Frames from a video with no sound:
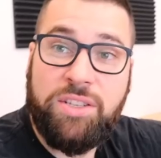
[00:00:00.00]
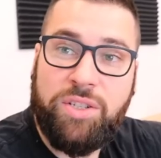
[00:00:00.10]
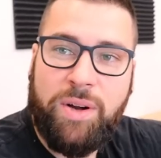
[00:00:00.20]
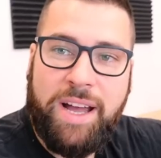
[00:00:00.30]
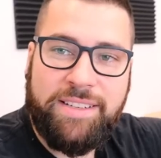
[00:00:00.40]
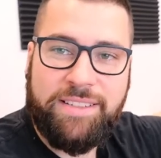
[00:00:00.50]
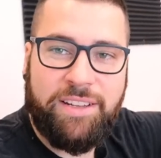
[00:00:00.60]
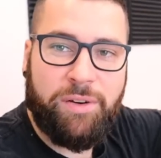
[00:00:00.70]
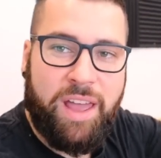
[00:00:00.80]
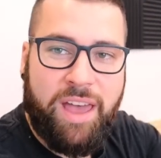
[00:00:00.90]
So guys,
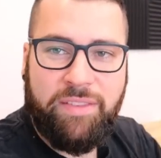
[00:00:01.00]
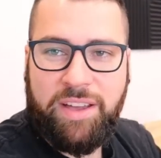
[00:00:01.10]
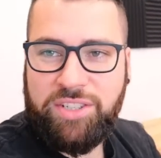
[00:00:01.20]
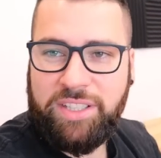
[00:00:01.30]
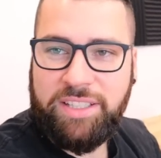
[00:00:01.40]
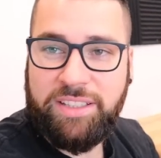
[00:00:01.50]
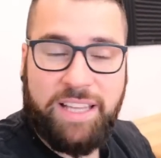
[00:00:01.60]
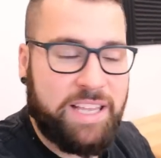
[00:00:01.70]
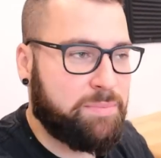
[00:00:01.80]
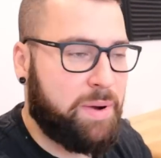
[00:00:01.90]
here I have actually the
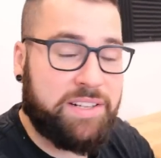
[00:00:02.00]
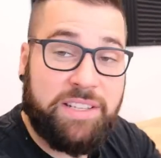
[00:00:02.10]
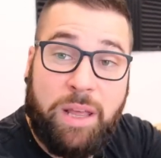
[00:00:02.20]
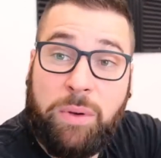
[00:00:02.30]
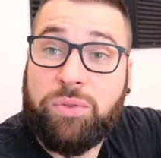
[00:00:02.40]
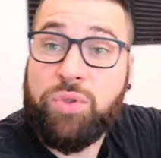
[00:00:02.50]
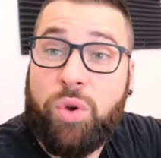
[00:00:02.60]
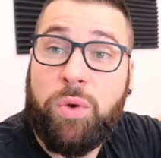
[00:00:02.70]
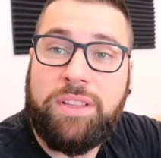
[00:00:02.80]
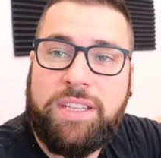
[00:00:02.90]
last parts that I want to
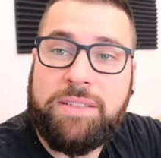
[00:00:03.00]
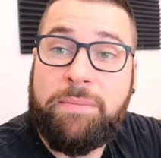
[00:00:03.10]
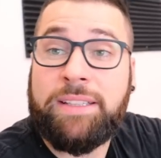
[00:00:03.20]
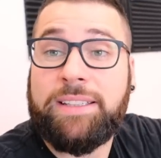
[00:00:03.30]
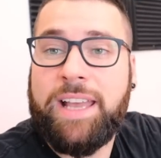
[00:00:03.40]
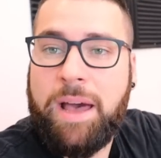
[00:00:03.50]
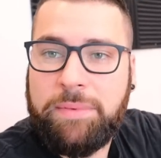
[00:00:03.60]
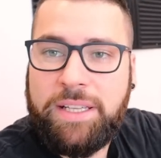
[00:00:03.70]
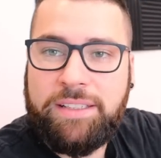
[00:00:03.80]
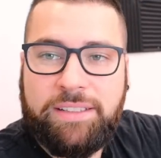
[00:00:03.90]
show in this monthly
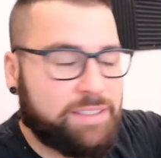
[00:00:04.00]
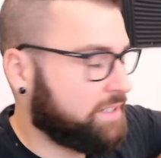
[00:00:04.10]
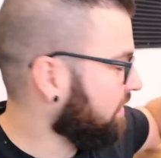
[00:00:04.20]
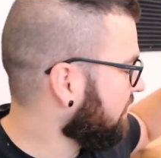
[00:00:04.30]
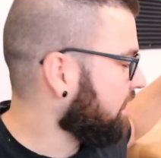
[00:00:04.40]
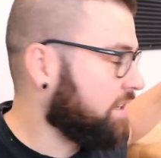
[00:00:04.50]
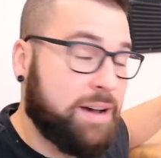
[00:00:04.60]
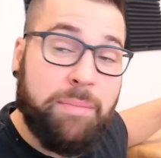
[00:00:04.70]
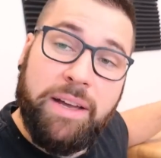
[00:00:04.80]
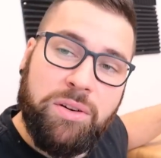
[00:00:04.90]
update.
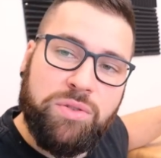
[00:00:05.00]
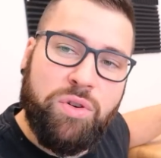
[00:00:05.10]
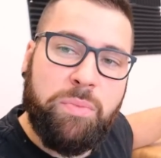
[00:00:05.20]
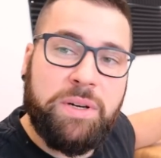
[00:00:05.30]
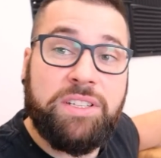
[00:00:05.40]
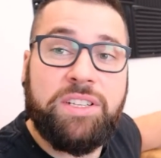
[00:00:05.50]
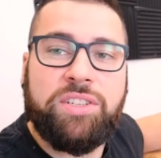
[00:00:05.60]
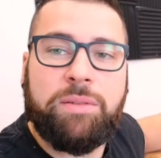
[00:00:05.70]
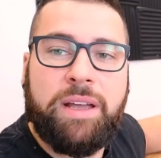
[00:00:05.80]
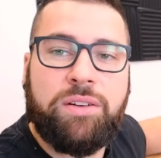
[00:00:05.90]
A microscope, a
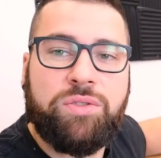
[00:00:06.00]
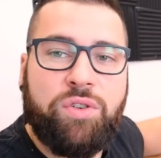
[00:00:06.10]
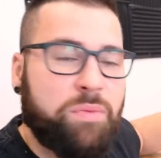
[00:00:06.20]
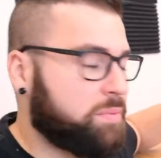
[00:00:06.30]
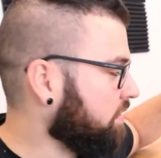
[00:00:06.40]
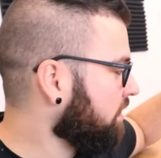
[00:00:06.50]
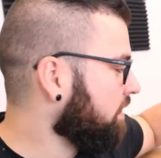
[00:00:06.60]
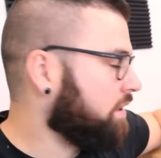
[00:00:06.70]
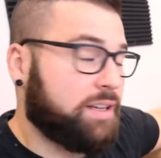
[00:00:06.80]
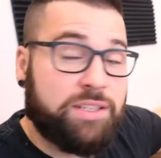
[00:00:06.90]
digital microscope,
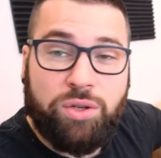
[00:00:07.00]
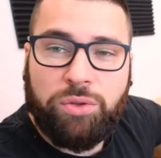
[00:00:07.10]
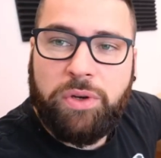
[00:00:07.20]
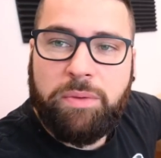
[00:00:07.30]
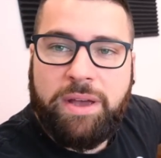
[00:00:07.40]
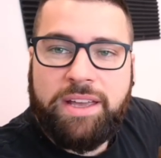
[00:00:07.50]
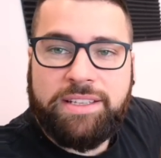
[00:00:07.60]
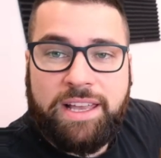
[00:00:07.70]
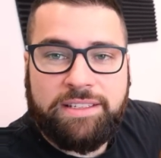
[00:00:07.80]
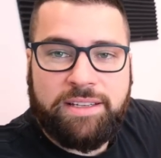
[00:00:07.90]
a soldering
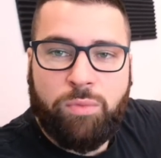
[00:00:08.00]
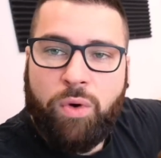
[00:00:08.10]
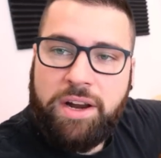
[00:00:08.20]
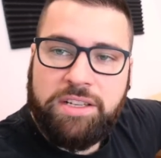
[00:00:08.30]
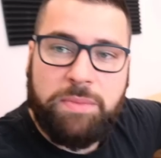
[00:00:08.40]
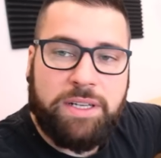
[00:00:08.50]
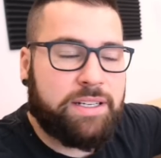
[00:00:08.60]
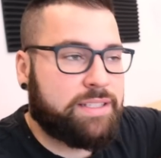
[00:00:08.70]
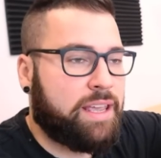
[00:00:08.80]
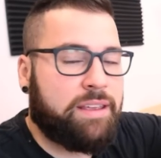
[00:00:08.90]
base and some wires
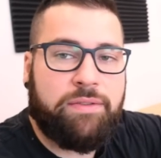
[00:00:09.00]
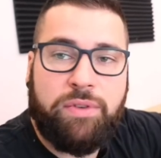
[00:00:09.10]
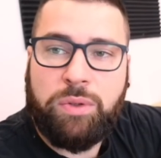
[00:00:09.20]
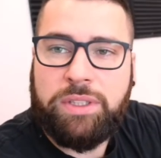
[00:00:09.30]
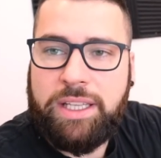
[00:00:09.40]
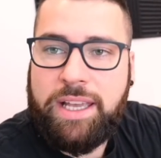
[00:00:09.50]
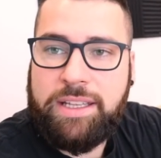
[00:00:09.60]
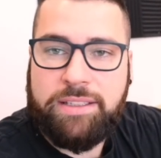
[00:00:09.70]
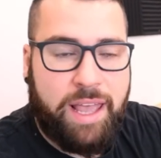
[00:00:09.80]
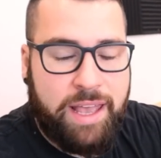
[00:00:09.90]
because I frequently
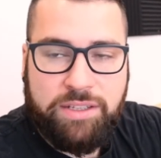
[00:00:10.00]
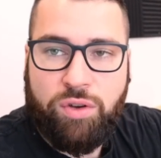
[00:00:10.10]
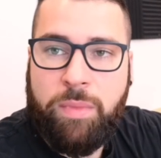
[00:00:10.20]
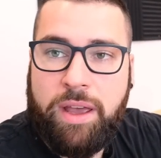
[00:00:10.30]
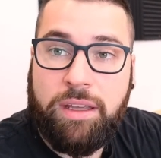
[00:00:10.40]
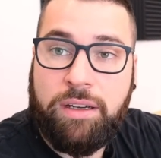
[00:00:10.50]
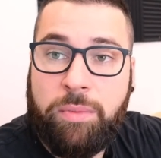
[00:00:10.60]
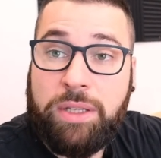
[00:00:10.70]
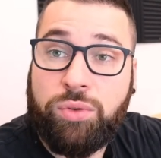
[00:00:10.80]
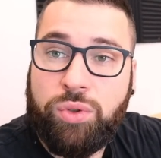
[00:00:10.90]
get asked on my, uh,
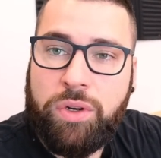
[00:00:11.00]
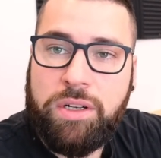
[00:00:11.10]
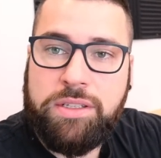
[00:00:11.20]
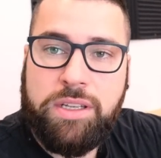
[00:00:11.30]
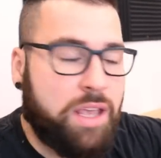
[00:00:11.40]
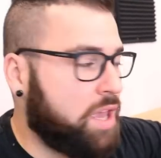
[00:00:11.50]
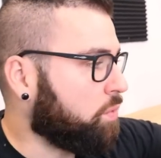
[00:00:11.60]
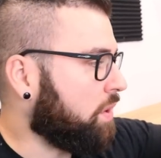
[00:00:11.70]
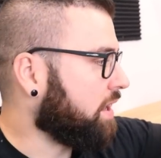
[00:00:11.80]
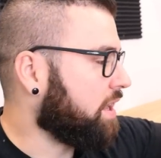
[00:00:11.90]
on my tutorials
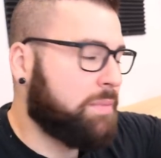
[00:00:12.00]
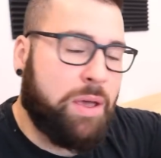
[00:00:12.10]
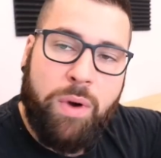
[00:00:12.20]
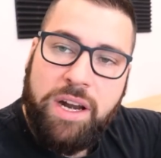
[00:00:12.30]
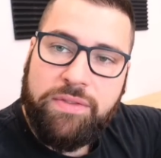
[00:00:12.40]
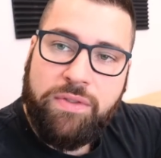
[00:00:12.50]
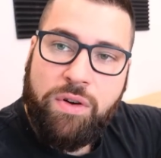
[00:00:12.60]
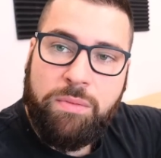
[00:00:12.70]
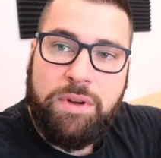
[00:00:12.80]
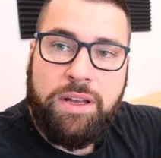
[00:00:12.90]
where I get my wires
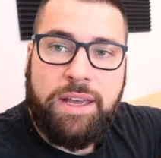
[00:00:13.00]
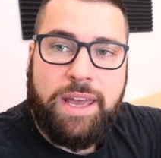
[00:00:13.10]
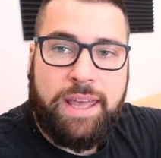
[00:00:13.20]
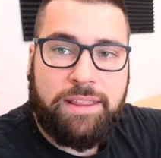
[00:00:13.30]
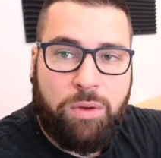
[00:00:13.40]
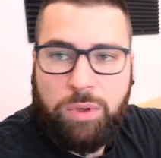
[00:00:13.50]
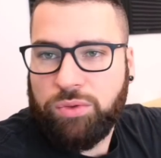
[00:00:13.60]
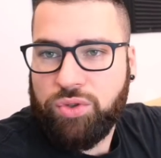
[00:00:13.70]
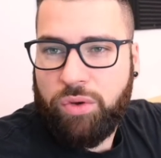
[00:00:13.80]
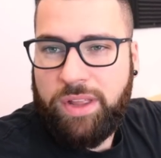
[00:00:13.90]
from and I
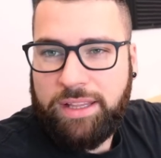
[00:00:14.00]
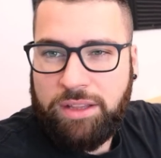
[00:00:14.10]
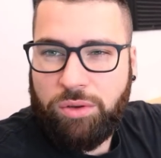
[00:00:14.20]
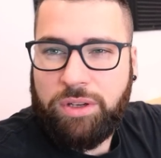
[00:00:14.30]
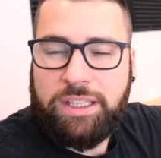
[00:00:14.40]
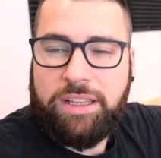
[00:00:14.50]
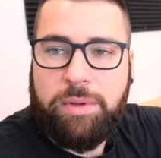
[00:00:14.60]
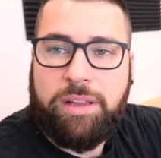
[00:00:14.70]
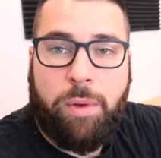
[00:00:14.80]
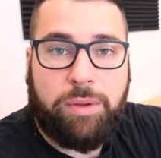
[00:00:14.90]
want to show that and talk a little
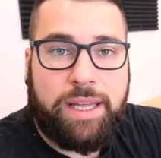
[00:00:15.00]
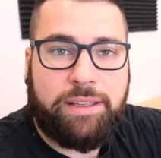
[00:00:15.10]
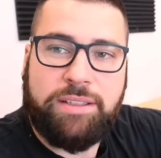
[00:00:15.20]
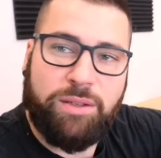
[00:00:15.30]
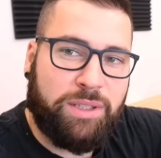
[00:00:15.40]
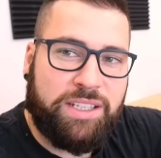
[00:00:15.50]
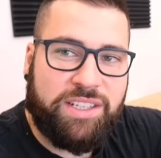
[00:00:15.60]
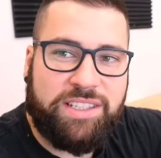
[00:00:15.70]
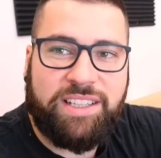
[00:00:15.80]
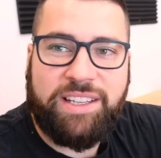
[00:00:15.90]
bit about that. So let's
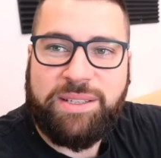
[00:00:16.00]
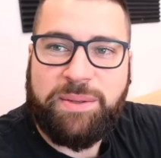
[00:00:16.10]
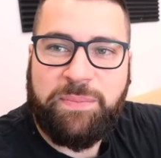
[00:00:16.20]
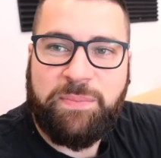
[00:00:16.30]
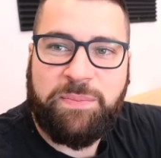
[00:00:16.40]
just see this.